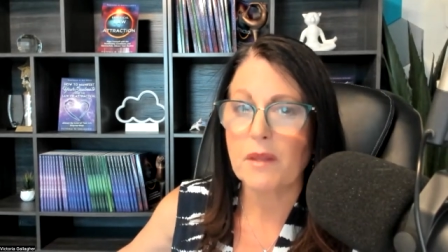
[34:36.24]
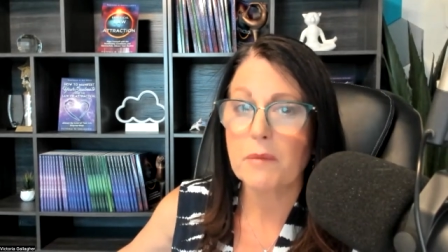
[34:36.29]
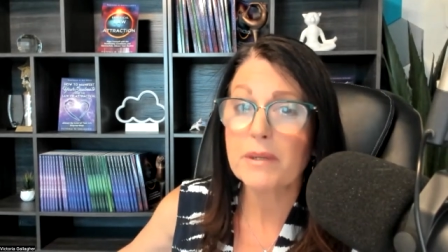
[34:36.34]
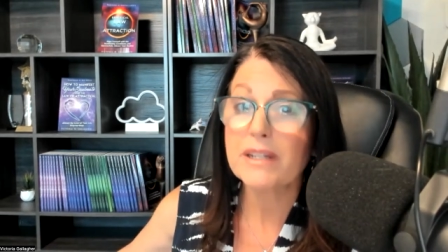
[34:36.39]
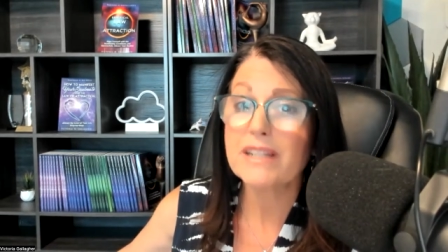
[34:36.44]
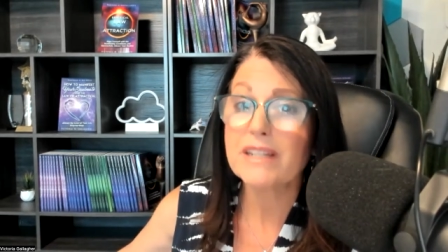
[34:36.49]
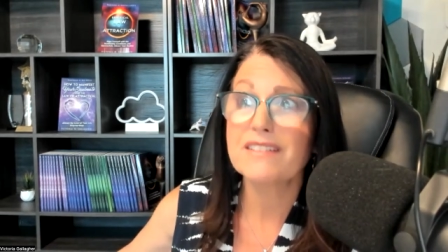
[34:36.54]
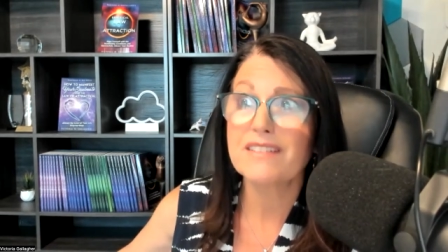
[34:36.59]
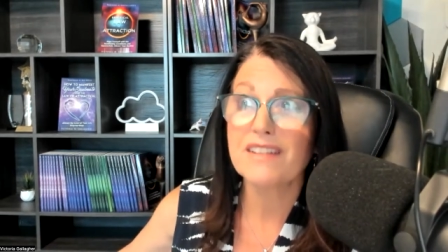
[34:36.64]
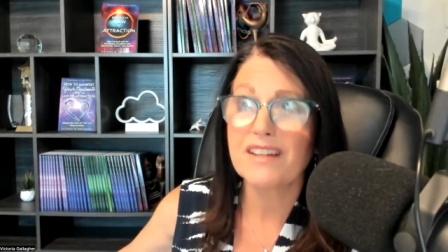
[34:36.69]

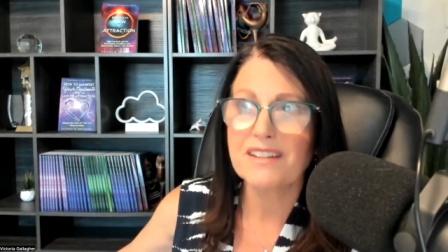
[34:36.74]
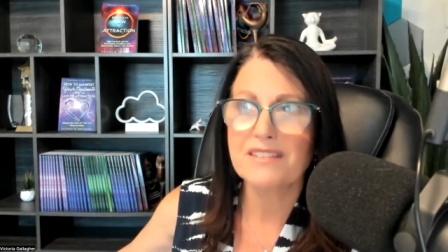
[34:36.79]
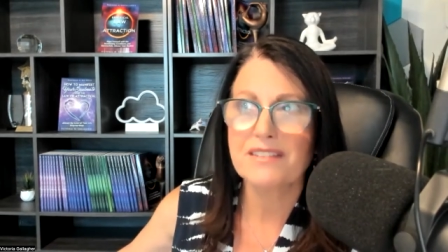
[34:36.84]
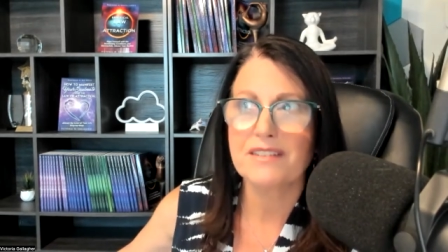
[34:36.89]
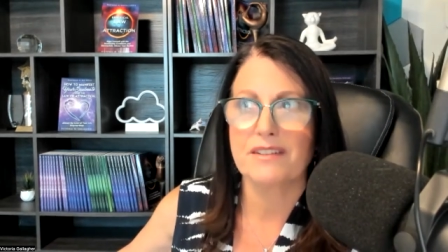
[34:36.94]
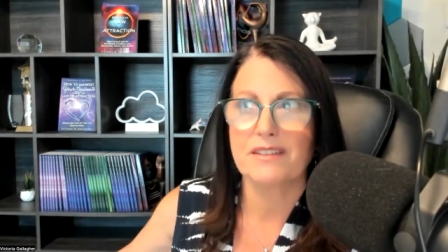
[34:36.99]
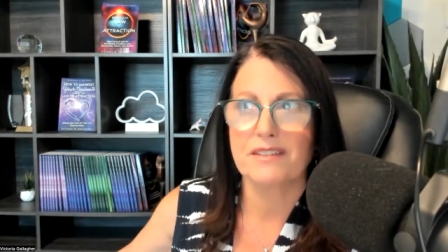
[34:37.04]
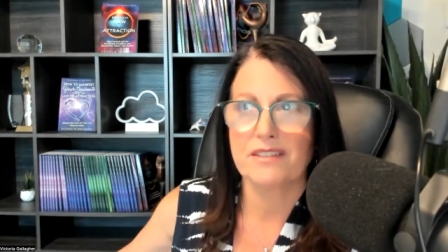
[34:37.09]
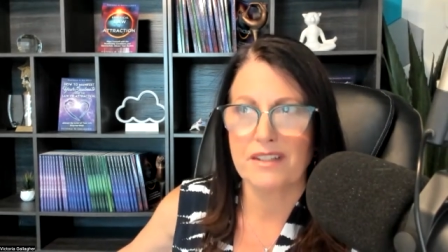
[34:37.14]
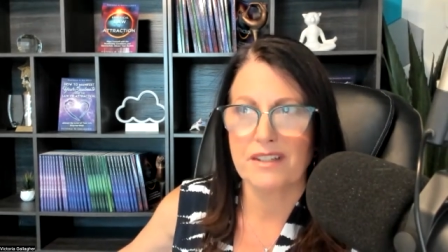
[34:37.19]
But it does
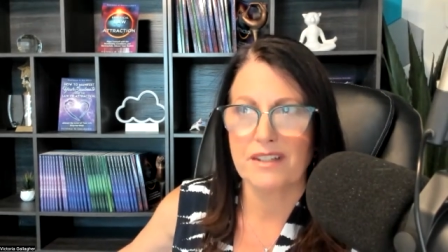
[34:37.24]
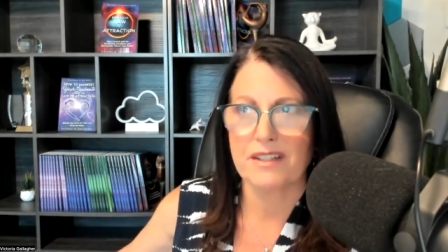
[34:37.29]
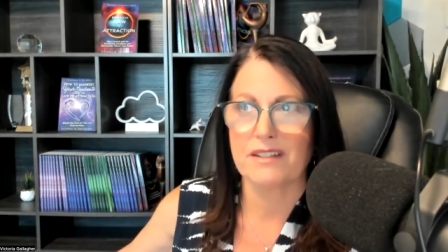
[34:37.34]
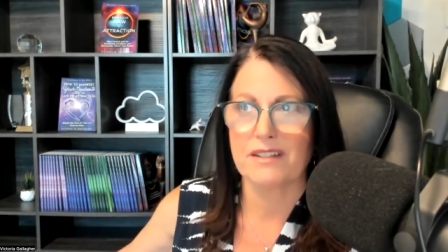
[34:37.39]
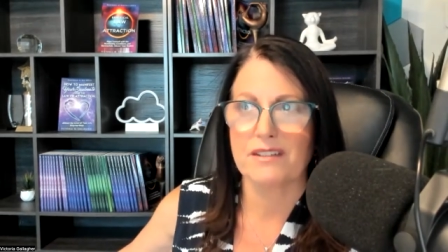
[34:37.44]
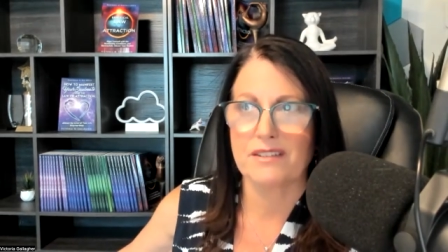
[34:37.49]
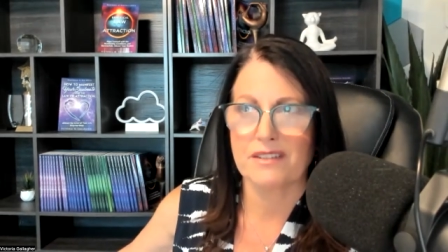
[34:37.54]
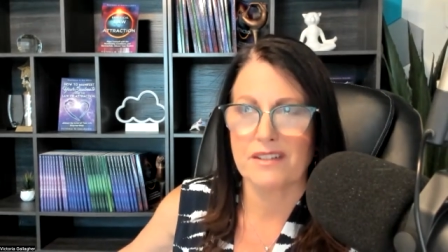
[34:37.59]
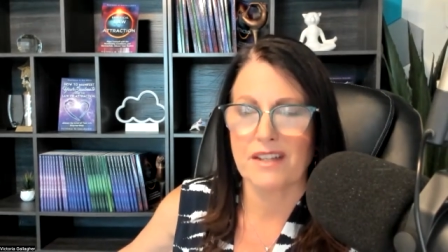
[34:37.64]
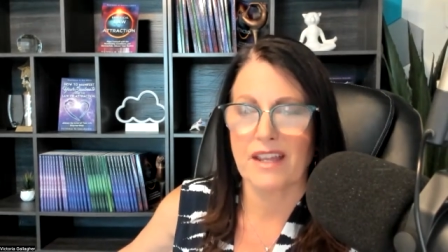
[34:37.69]

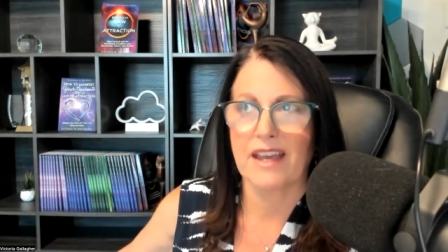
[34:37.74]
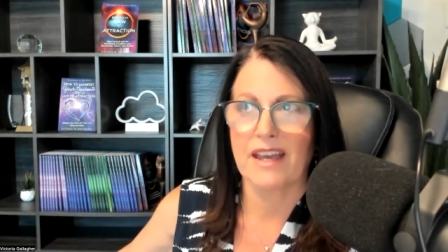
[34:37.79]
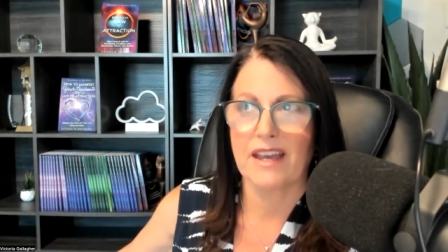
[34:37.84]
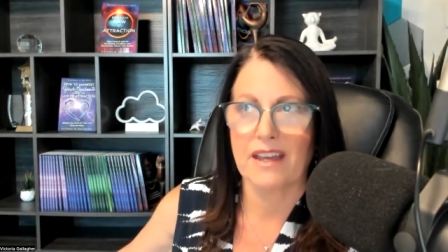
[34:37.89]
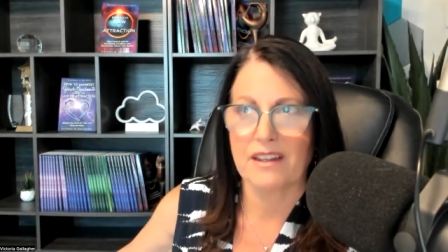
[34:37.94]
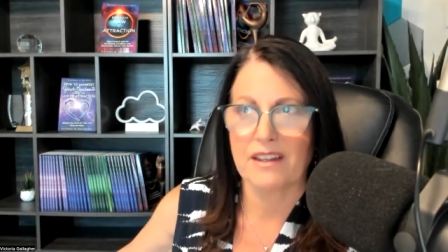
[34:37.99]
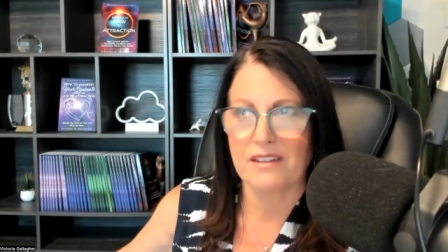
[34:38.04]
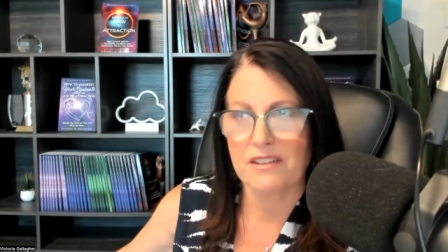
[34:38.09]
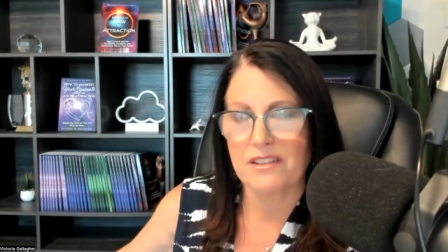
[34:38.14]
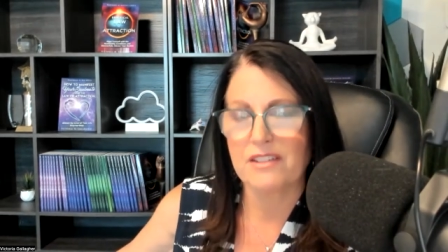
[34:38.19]
exist.
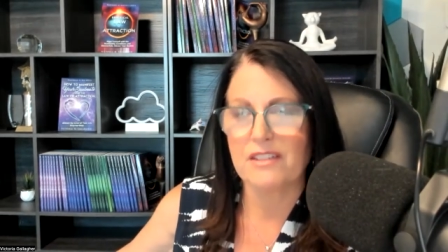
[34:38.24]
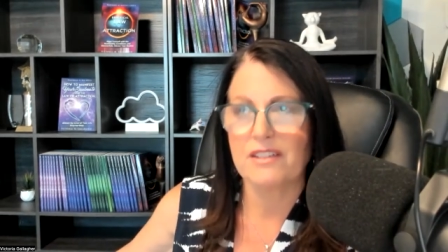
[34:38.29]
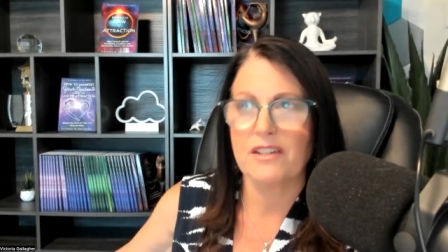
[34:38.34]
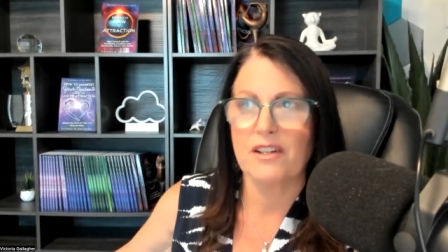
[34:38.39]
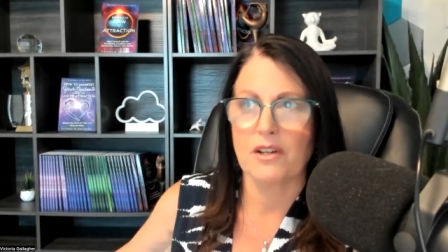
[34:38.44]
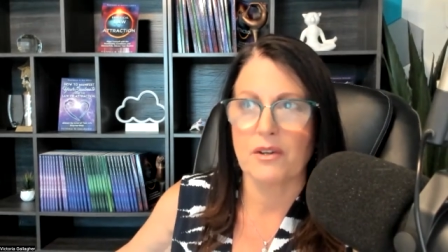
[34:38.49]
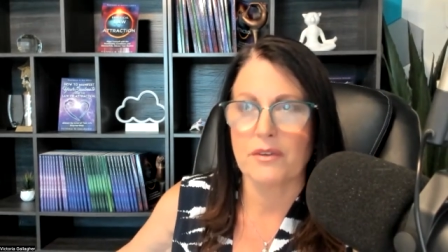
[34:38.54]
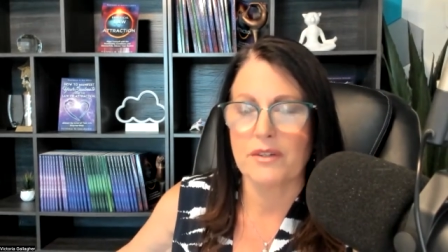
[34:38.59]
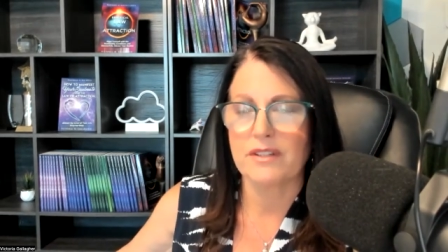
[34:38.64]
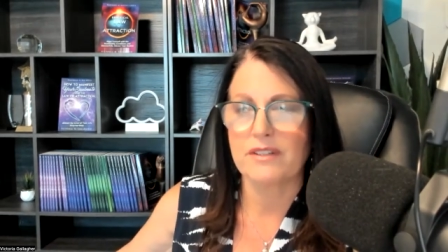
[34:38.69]
And, you
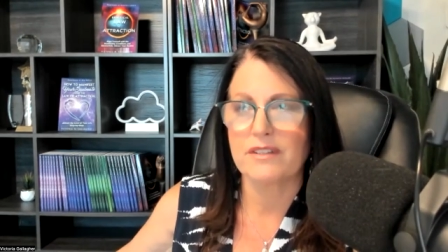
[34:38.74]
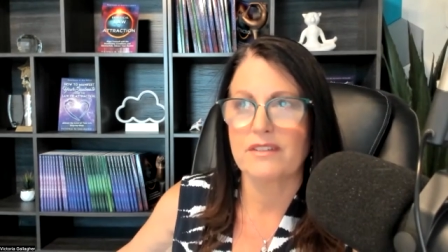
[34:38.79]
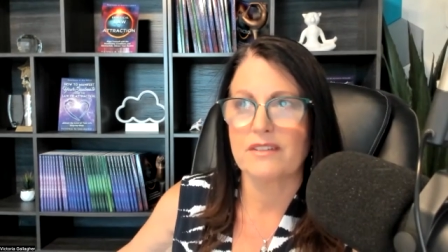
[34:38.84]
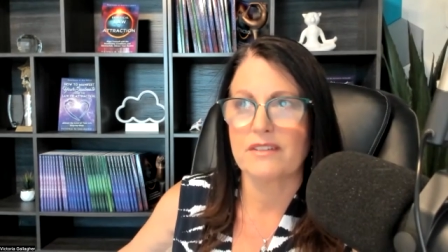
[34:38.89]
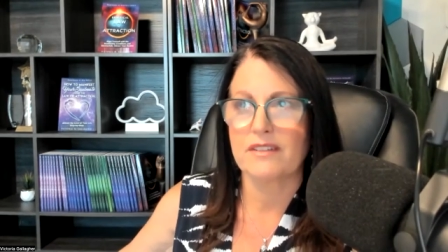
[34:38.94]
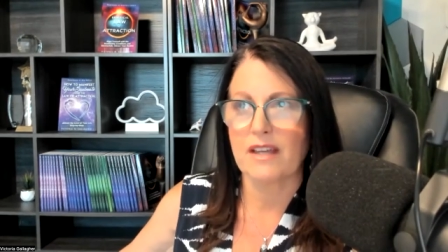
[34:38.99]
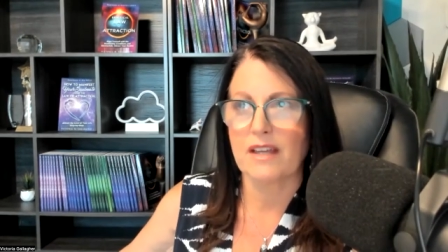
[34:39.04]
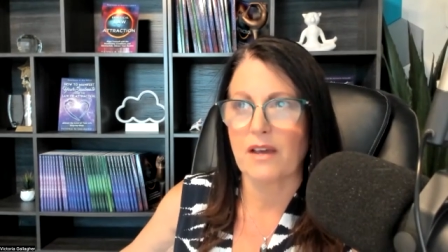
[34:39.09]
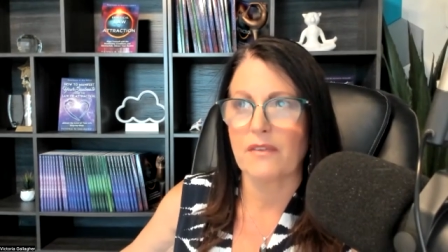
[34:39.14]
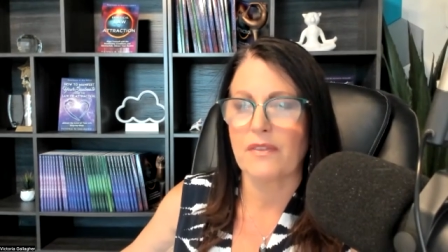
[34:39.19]
know, it's
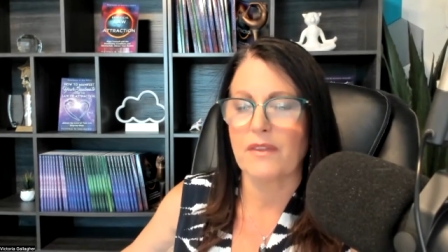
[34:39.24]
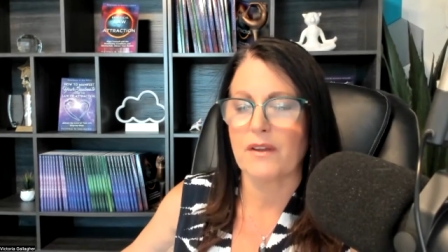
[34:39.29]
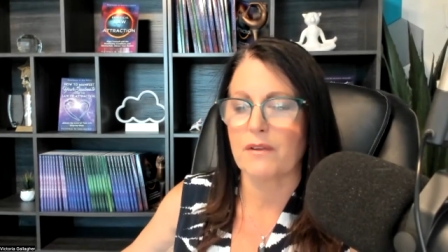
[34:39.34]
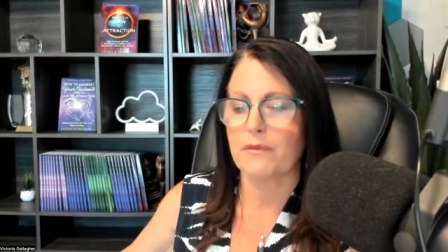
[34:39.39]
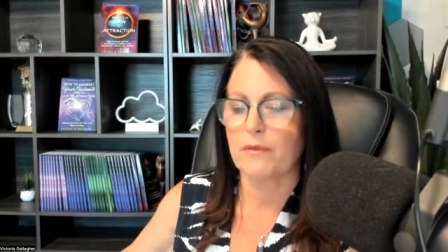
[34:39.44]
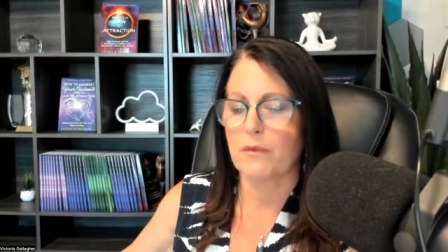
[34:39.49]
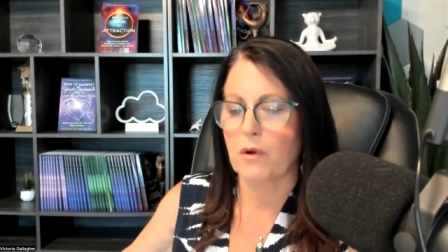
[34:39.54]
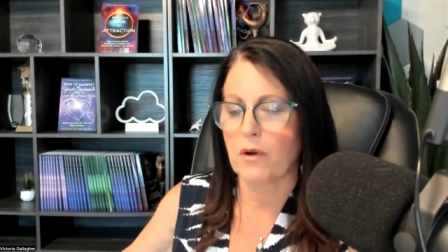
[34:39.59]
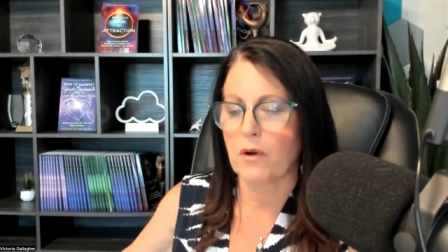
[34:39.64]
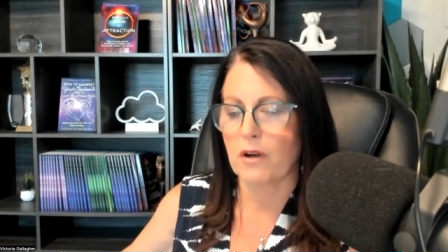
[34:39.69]
out there
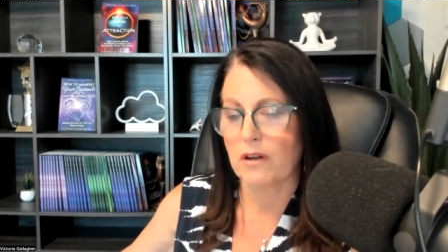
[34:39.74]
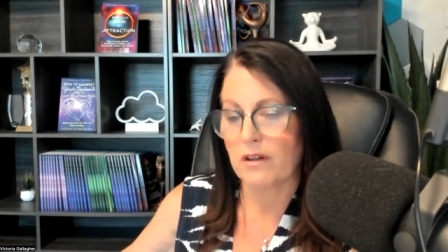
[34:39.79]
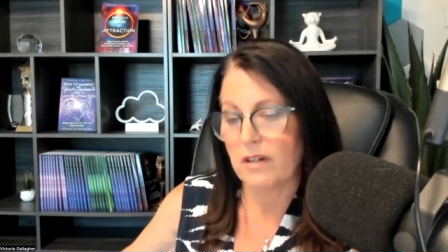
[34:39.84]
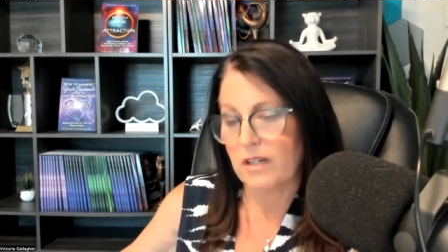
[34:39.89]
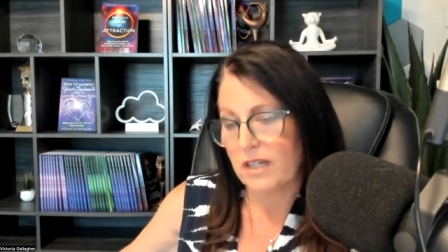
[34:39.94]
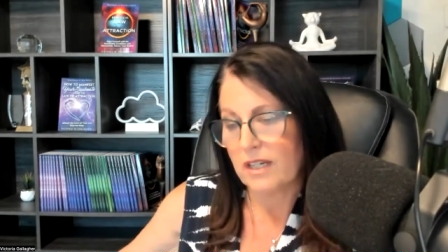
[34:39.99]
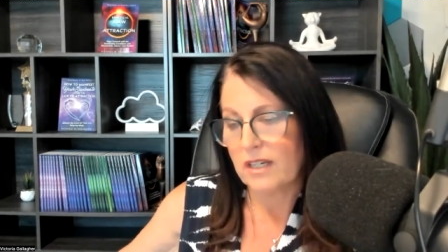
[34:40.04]
for